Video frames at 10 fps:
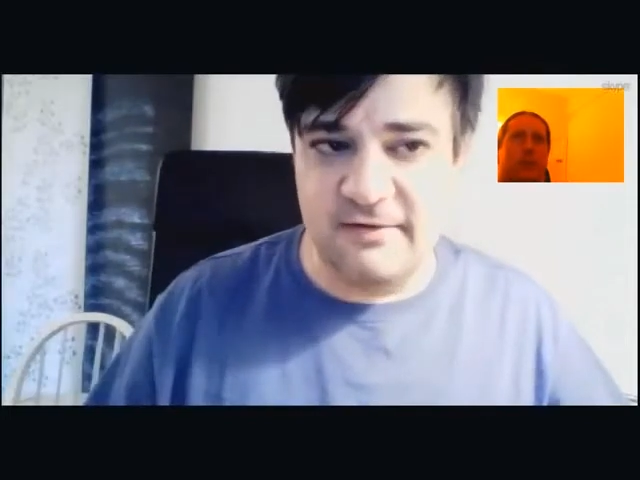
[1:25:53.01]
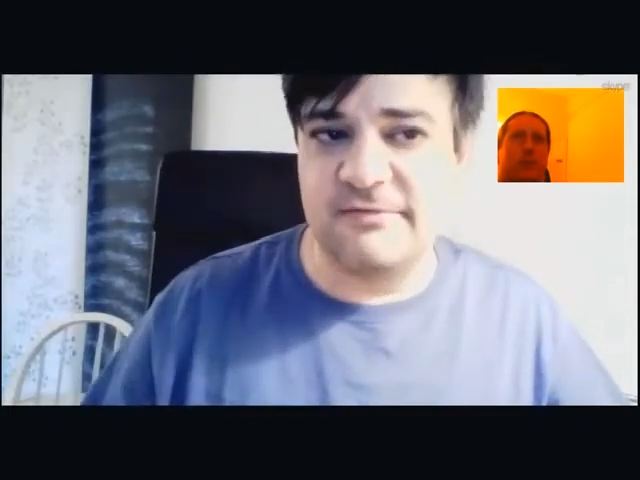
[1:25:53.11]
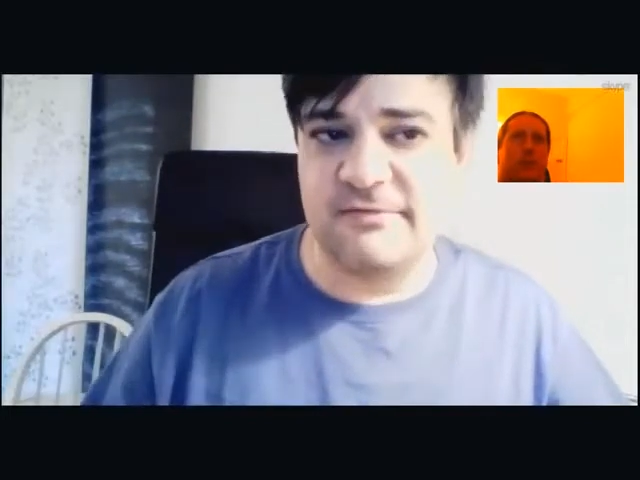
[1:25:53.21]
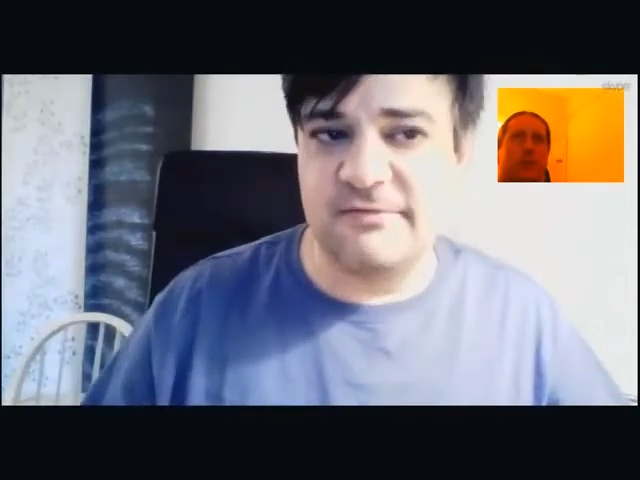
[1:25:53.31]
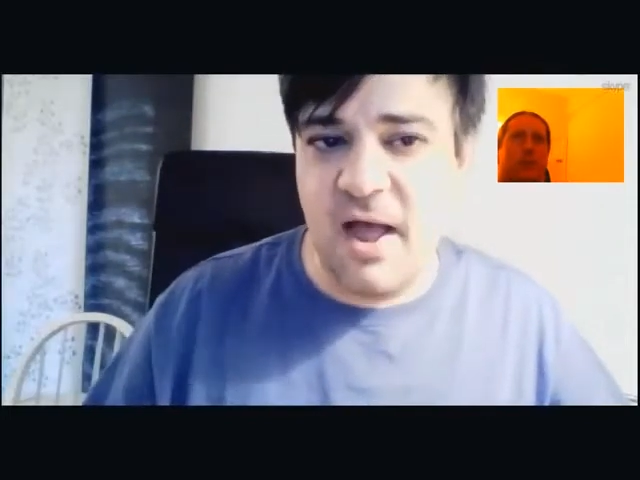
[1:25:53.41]

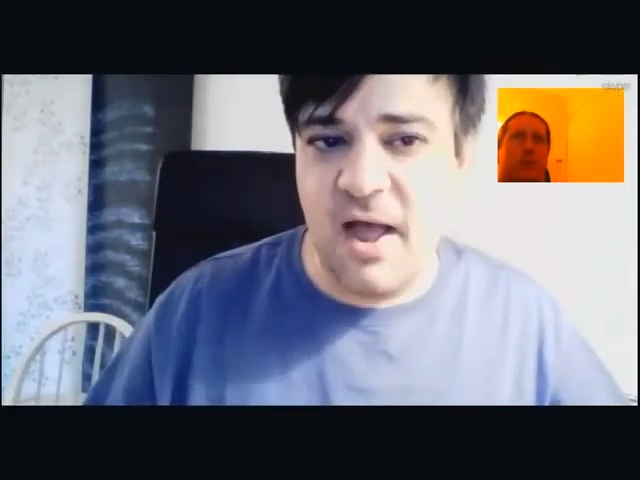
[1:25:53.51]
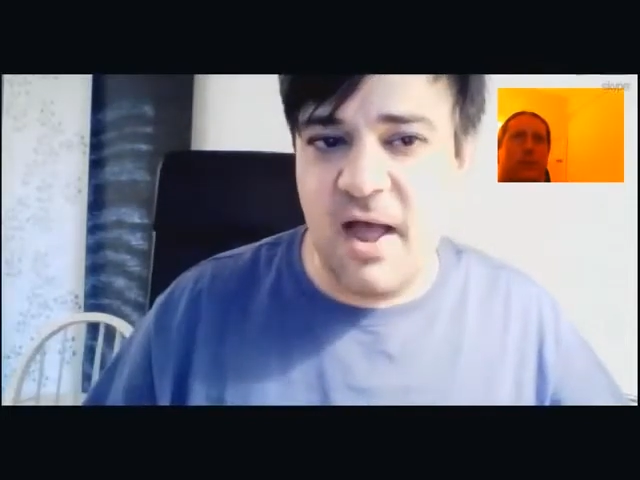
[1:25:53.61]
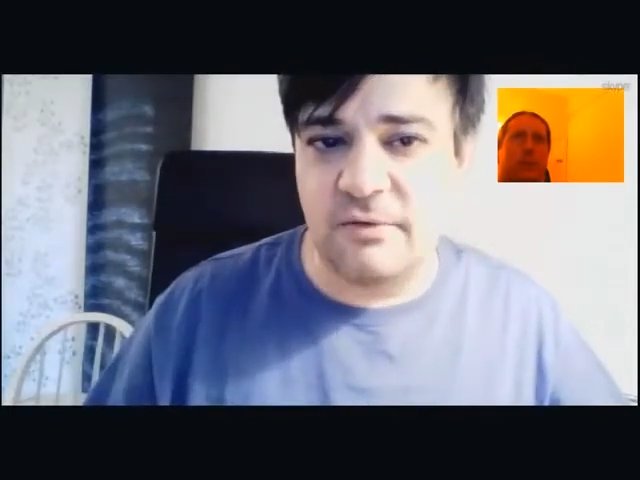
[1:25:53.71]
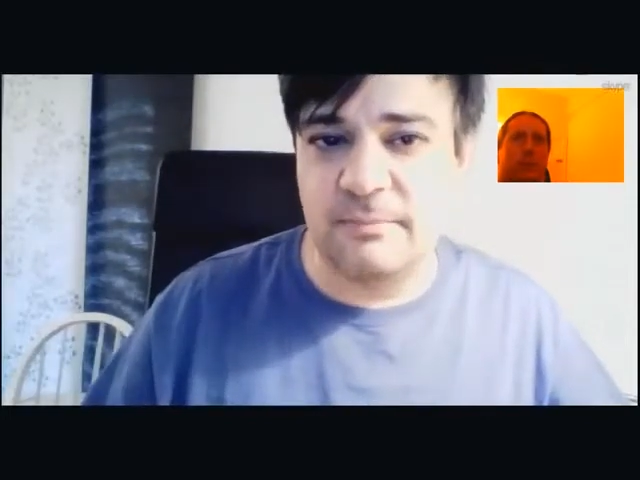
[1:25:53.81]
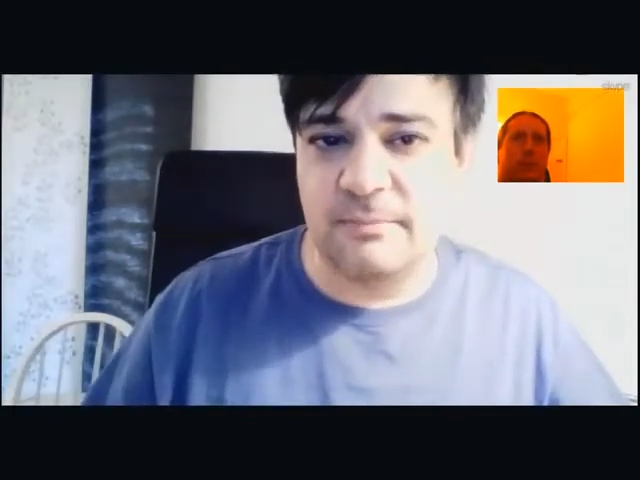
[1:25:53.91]
the
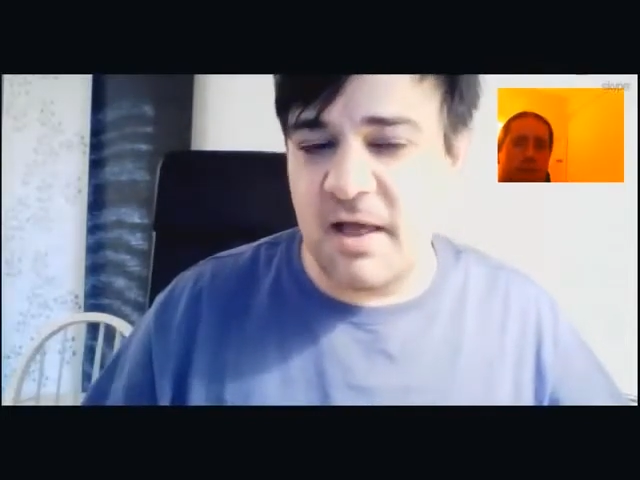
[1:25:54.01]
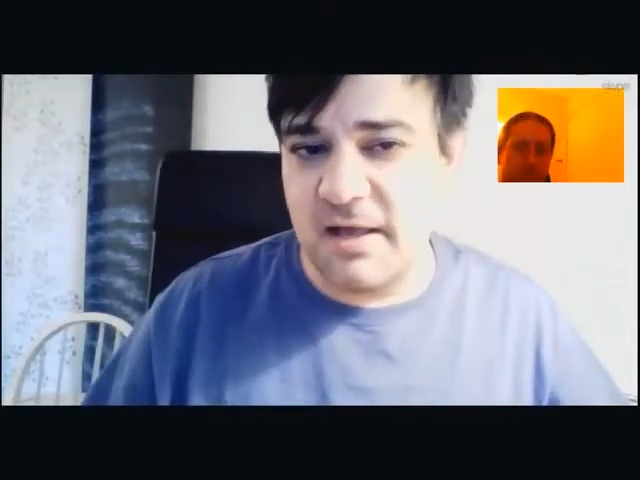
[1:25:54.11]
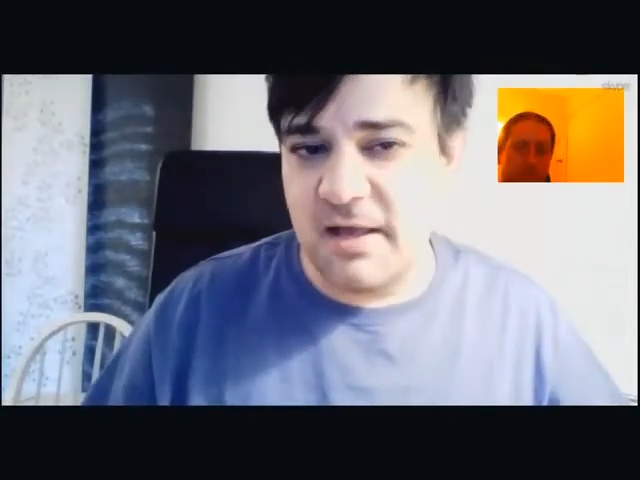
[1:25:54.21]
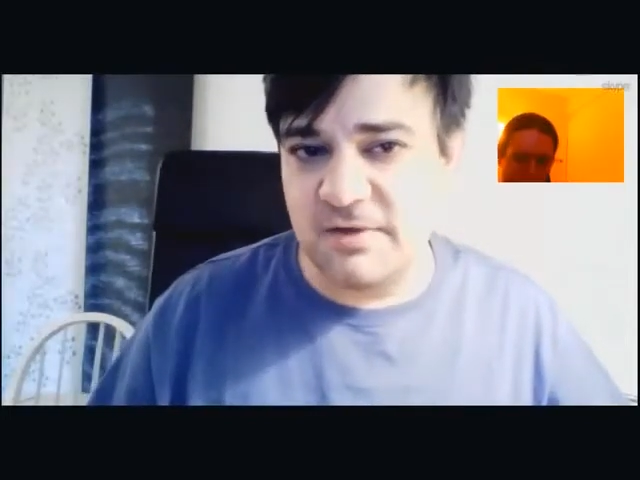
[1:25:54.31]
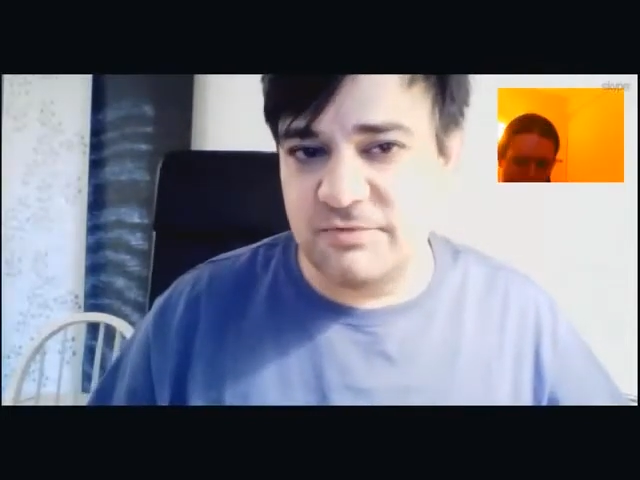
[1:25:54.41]
drought
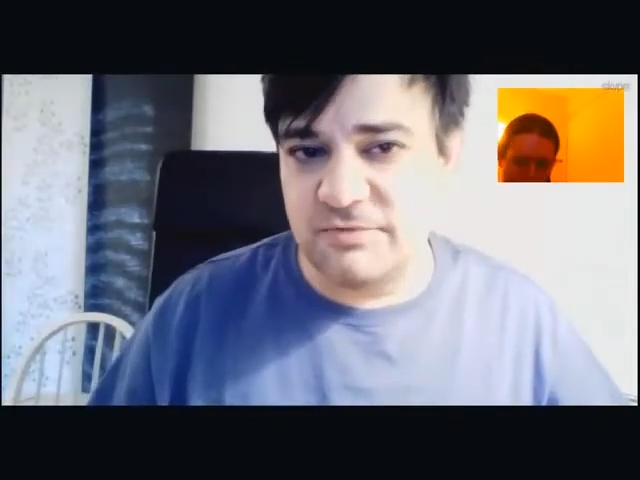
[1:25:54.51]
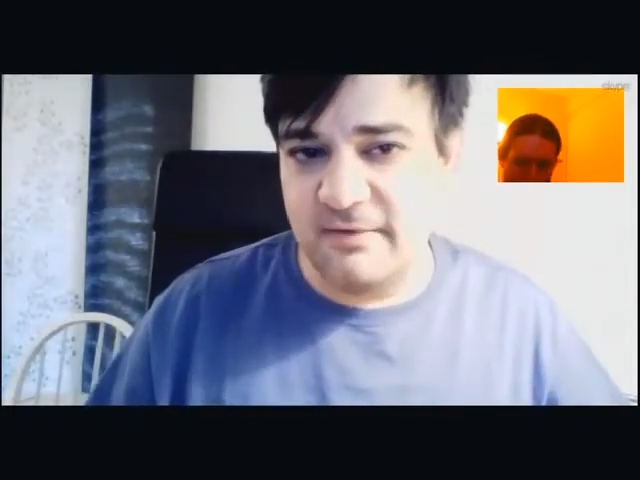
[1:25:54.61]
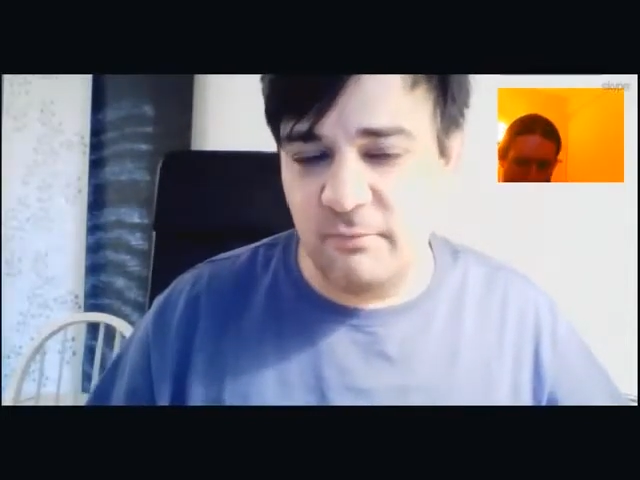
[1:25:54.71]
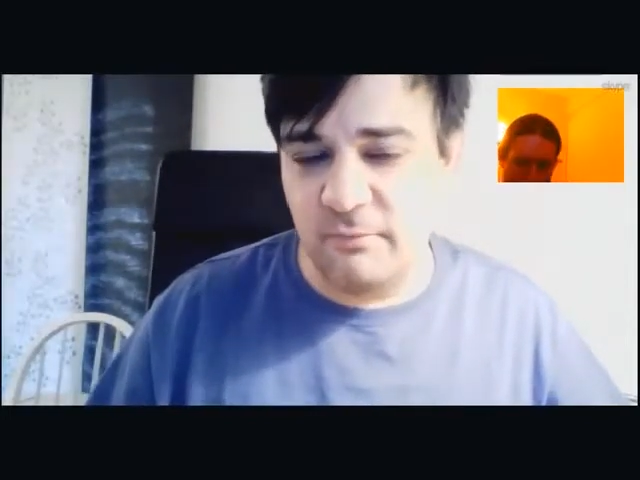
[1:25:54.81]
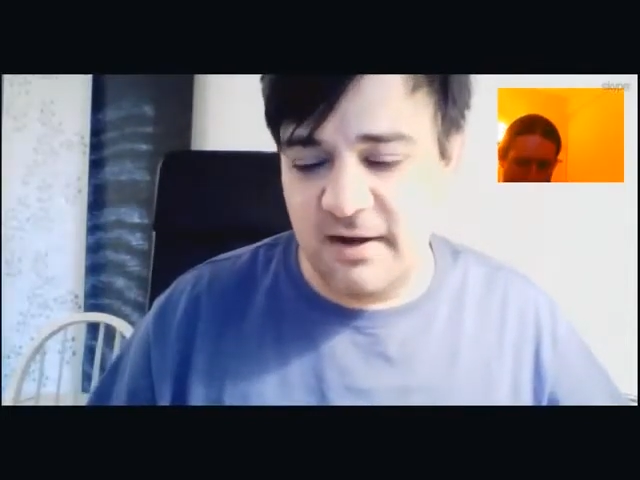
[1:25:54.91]
blocking up the drain
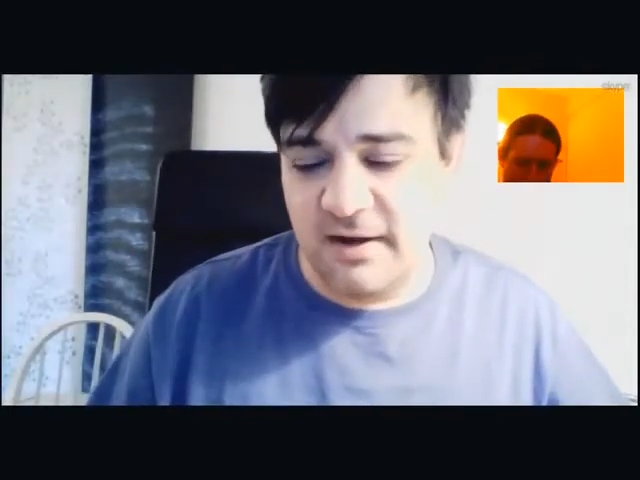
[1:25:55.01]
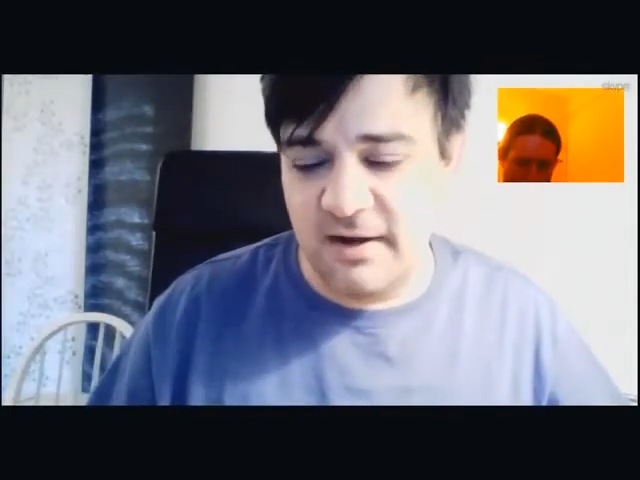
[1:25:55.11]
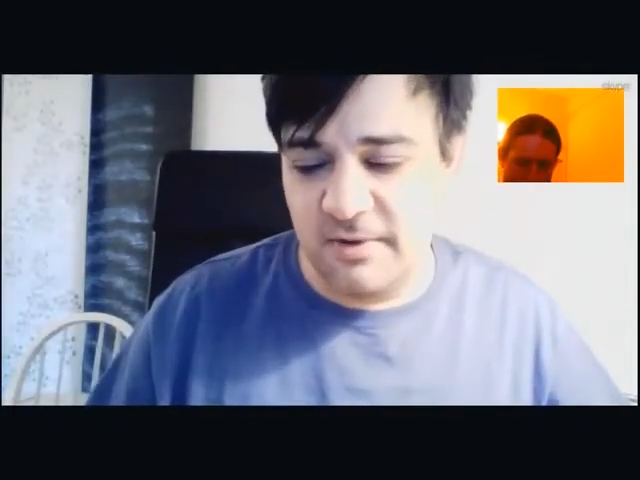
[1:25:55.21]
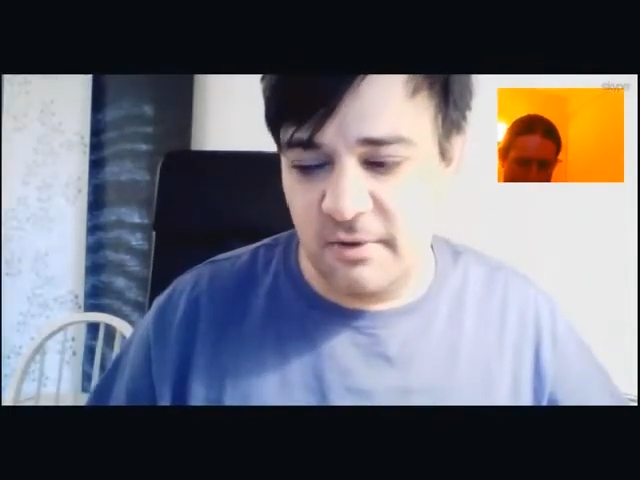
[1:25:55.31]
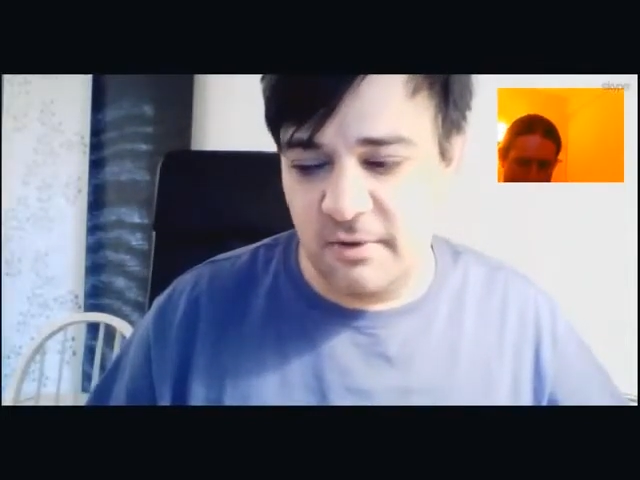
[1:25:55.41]
will not
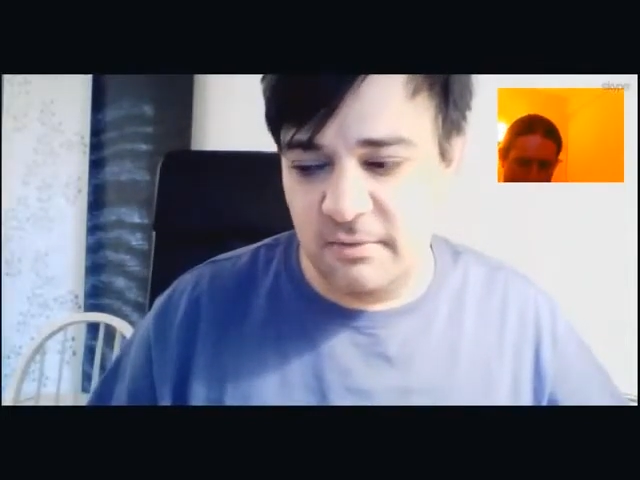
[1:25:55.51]
help you.